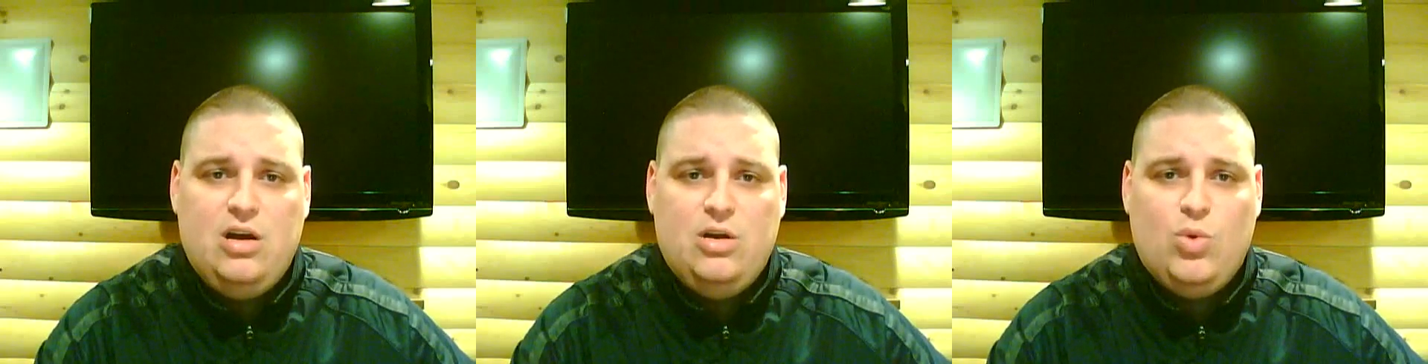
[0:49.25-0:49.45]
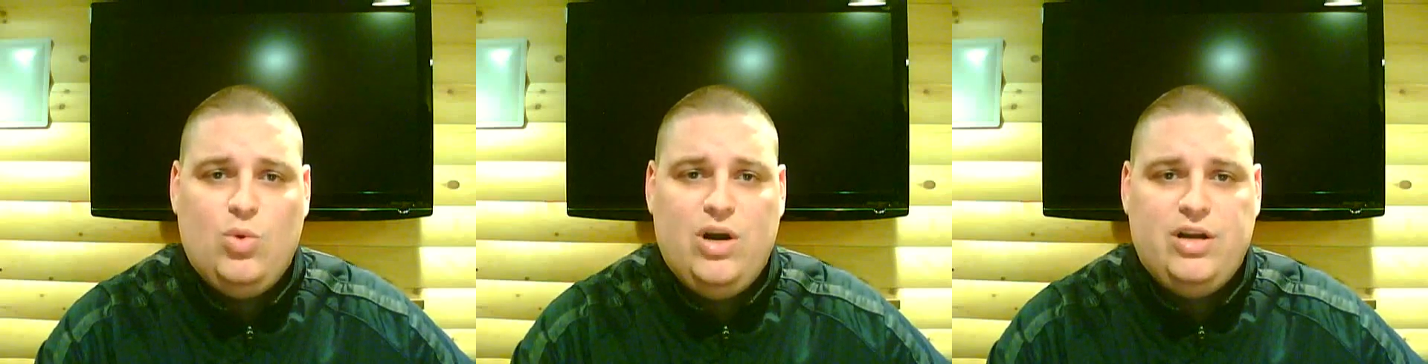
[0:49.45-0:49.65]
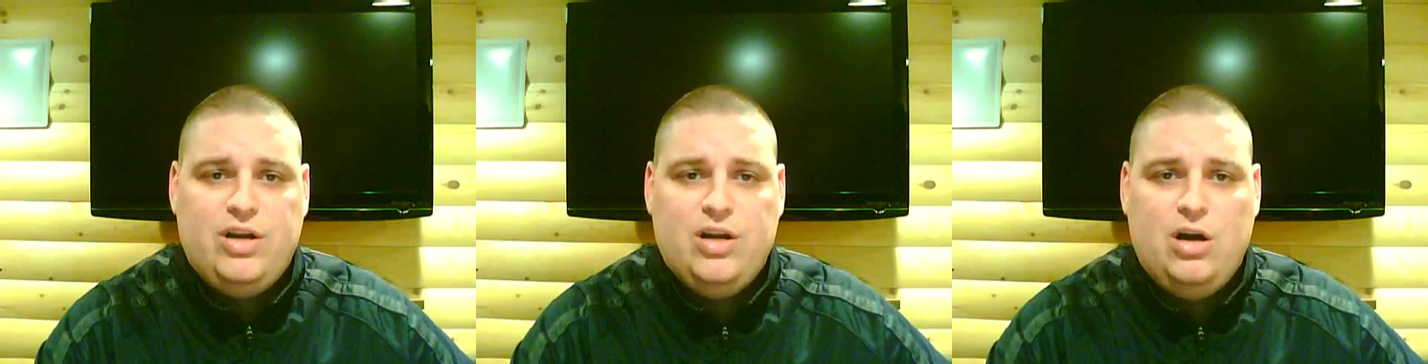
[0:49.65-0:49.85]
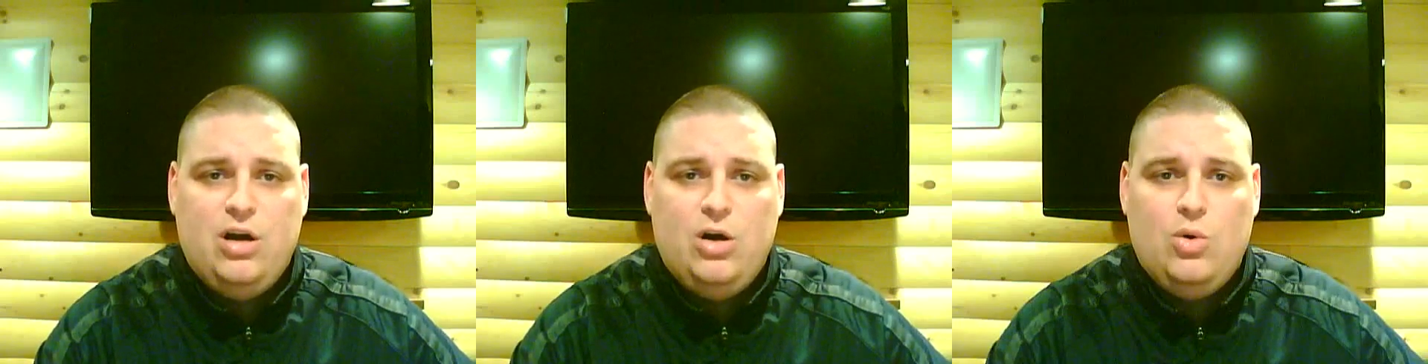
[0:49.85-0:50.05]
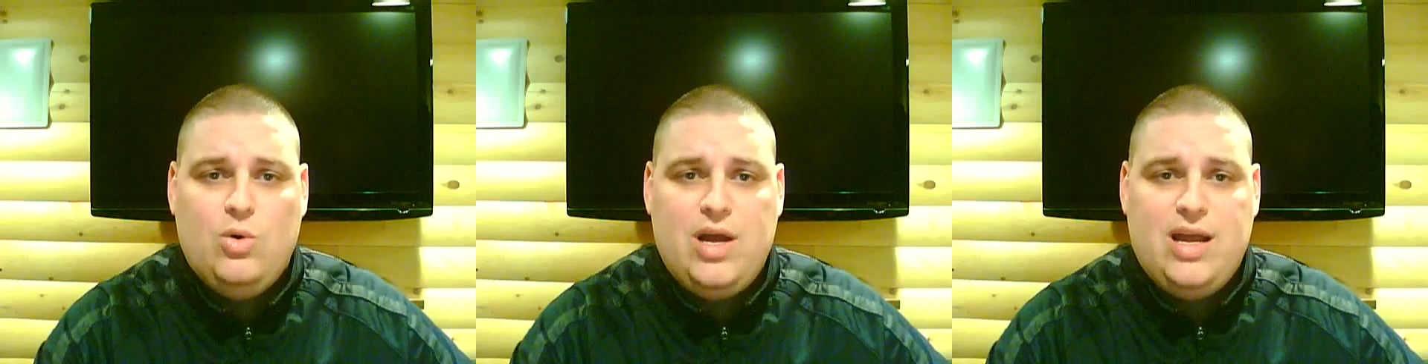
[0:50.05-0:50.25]
on where to
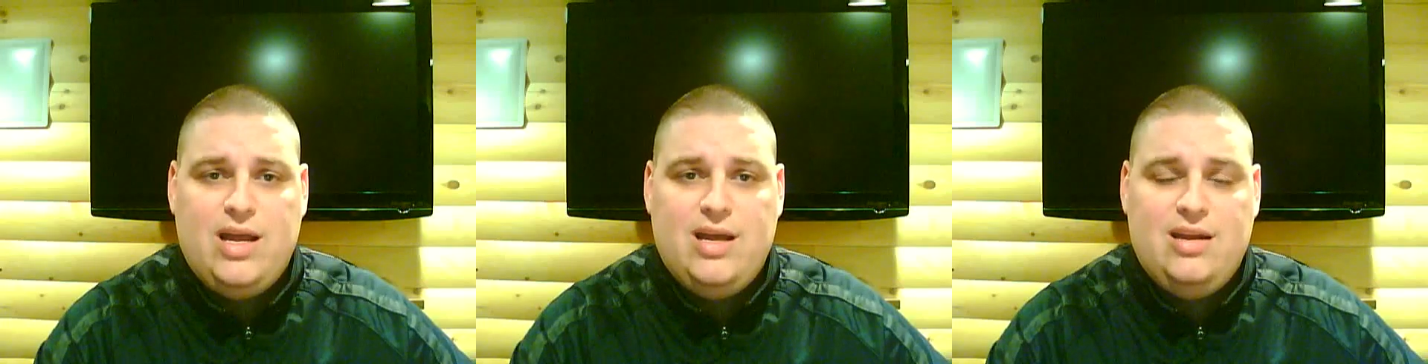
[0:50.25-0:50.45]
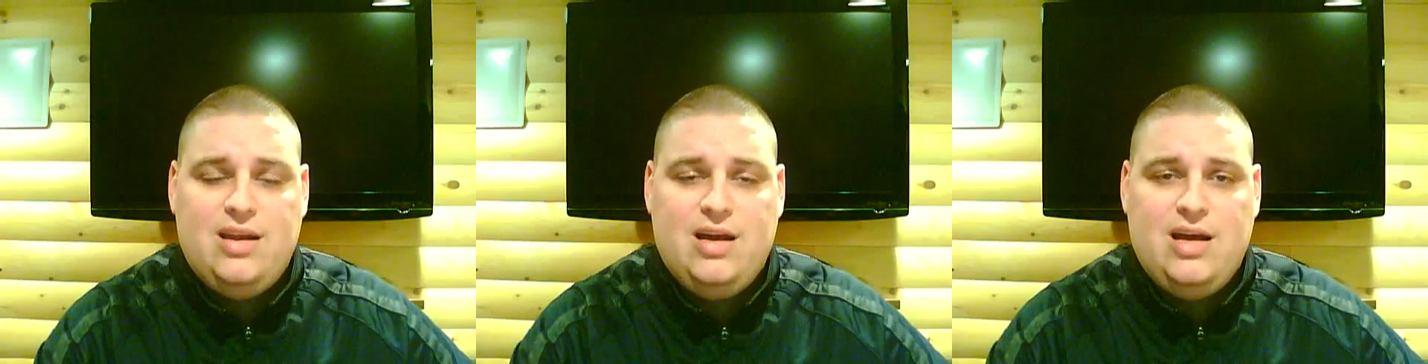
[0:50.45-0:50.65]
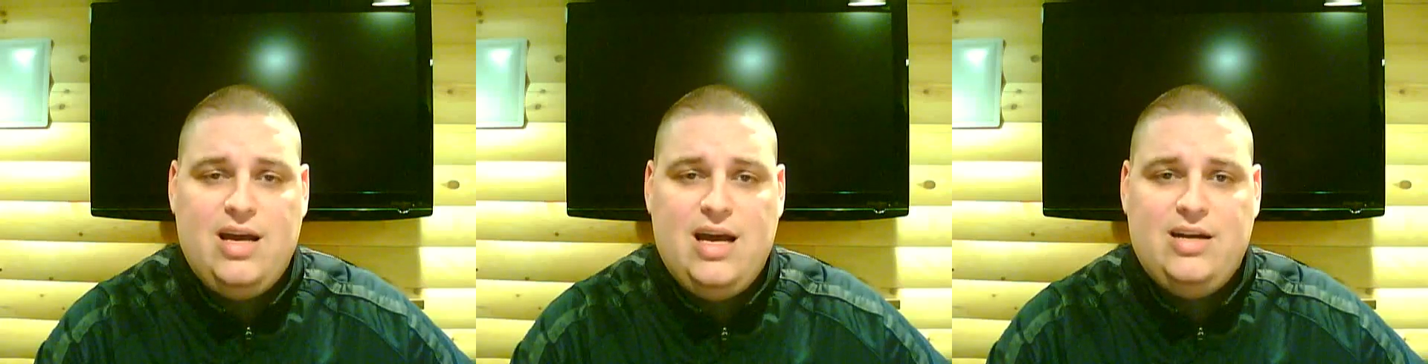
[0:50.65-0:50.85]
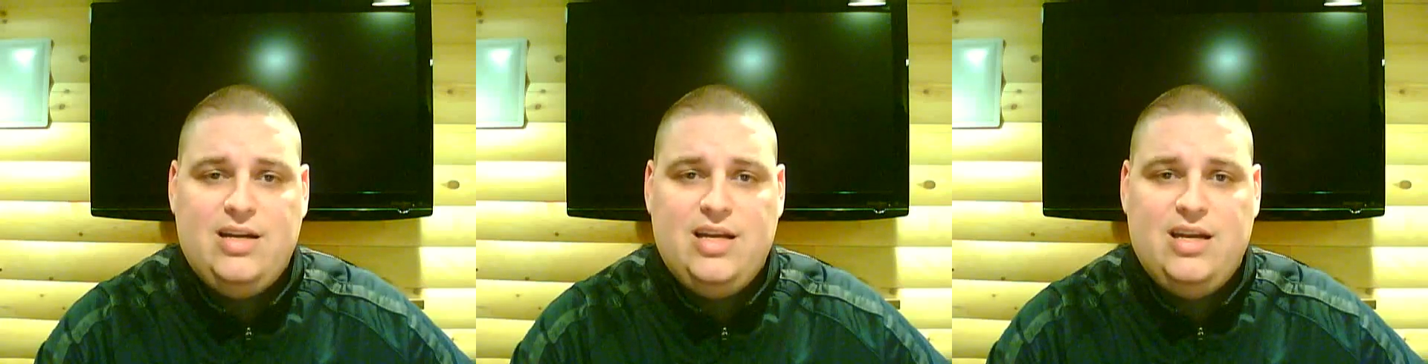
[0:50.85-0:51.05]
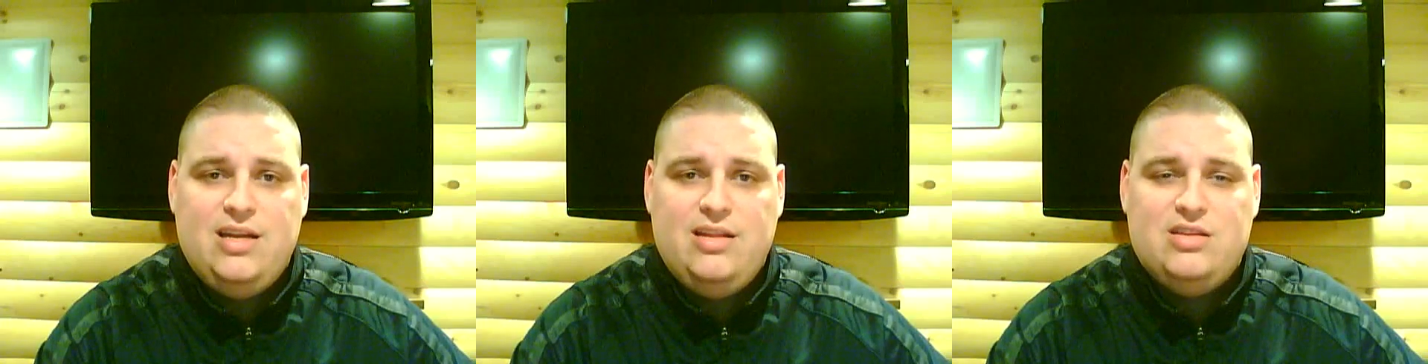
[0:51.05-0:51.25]
go and how
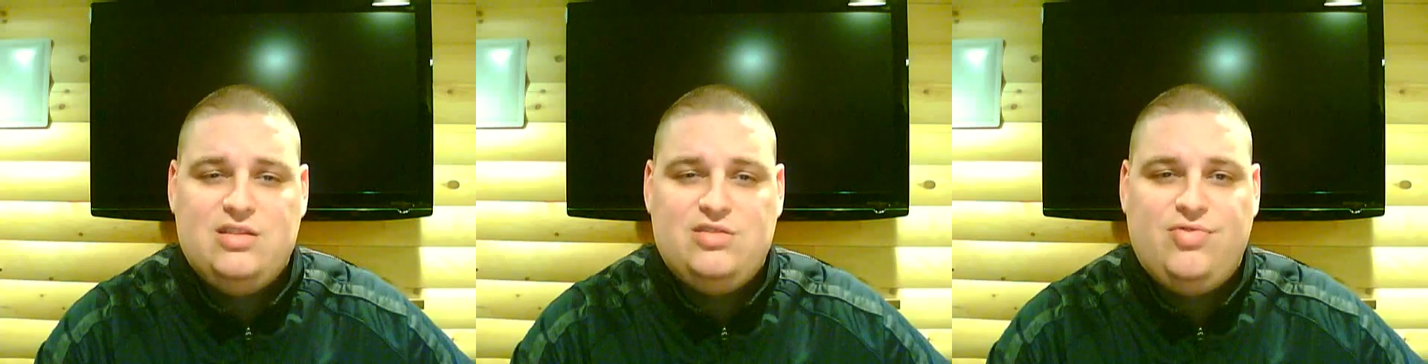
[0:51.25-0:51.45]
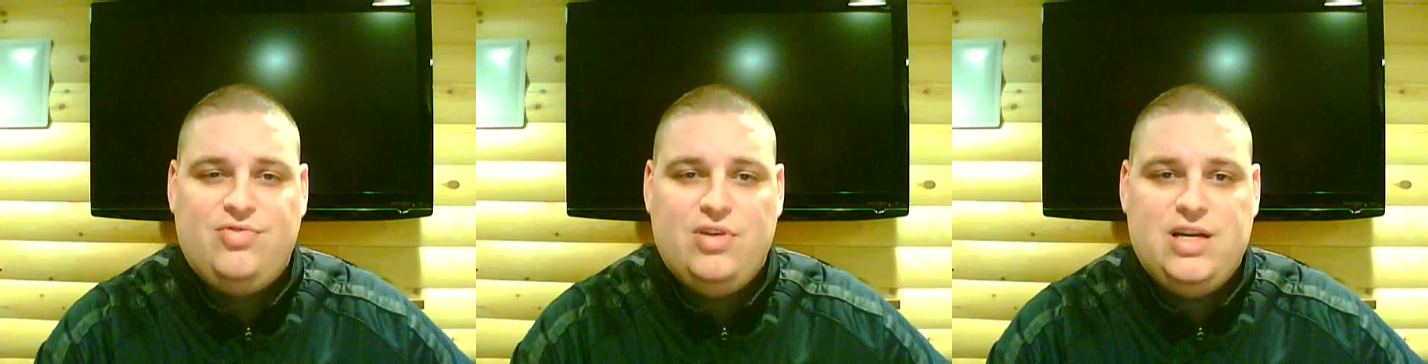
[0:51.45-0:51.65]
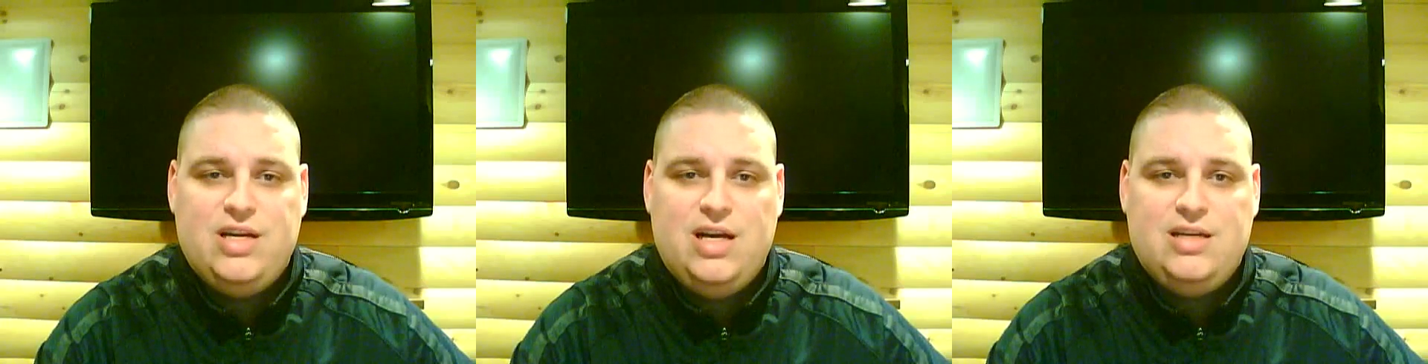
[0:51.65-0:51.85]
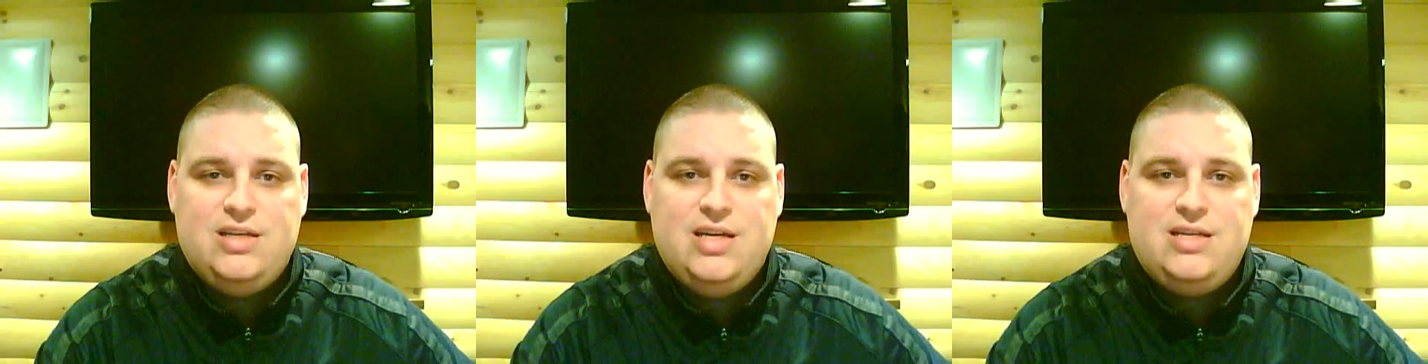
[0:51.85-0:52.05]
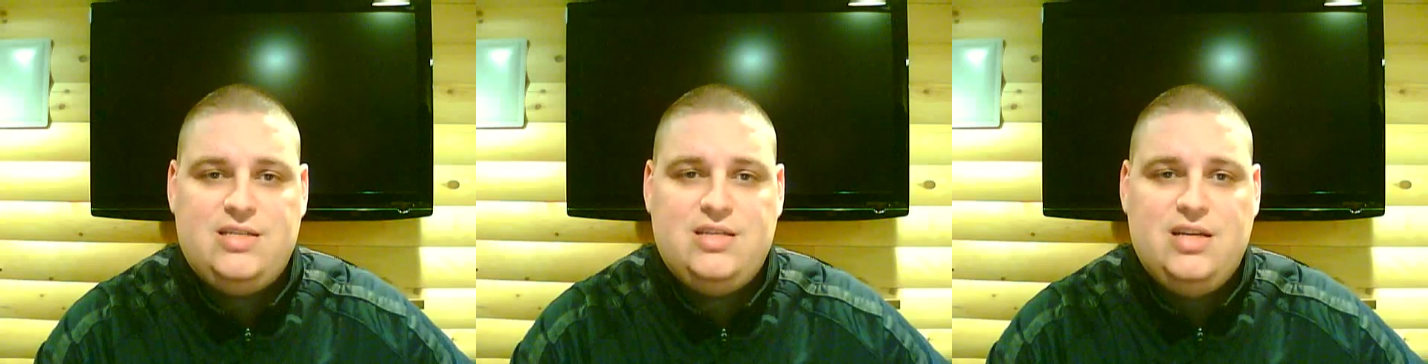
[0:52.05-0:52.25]
to get in this free
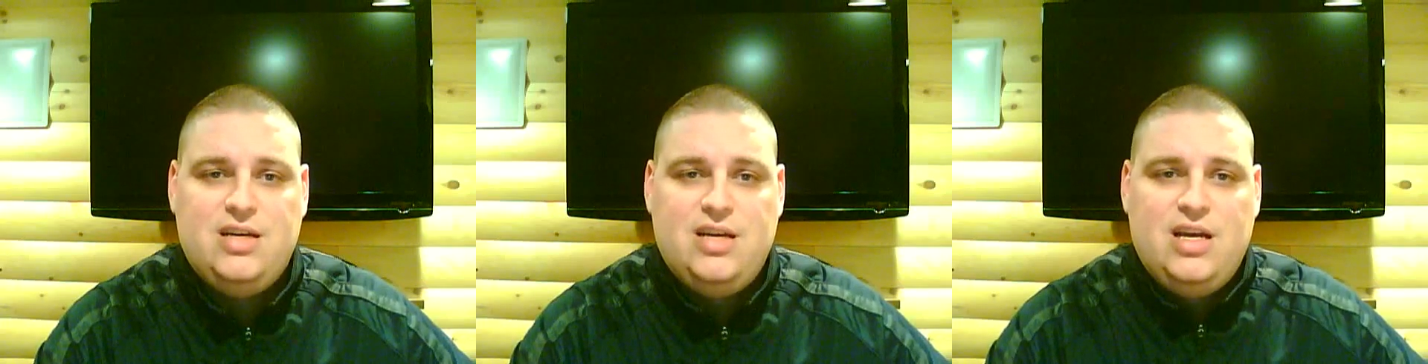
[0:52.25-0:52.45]
contest.